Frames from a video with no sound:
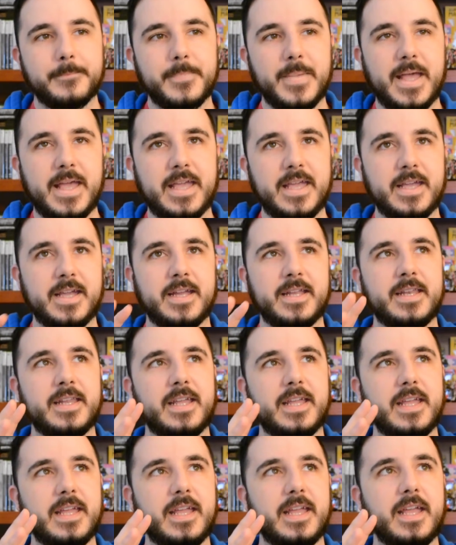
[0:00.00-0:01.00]

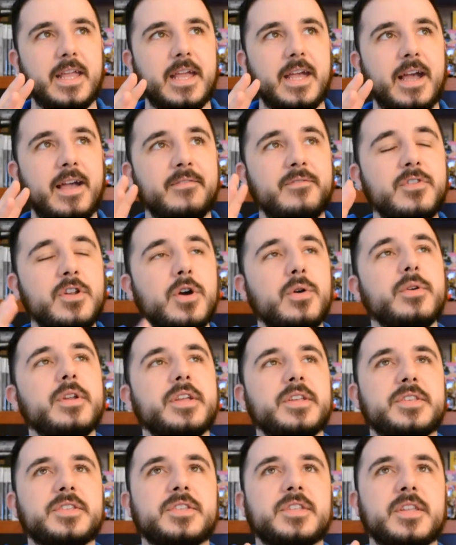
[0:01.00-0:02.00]
And I've
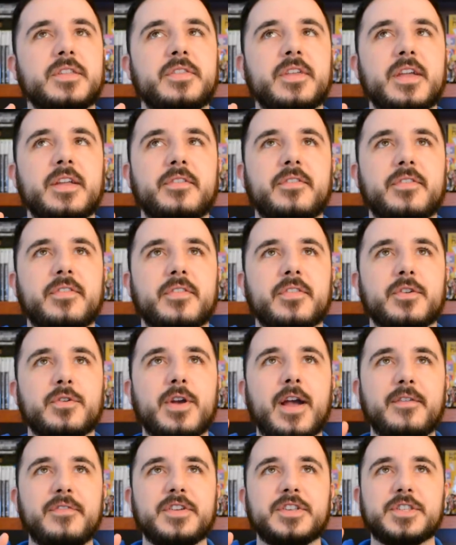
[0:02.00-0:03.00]
noticed that the
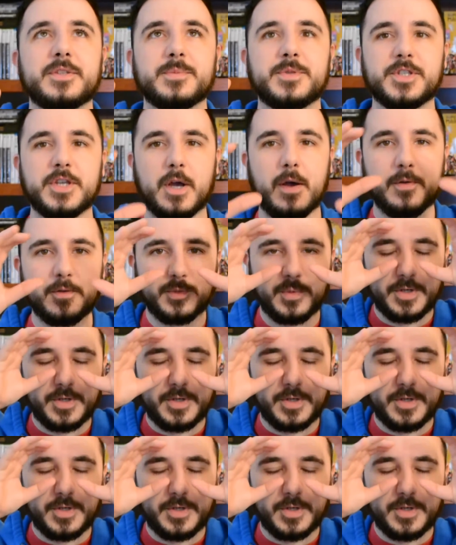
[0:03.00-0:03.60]
graphics themselves,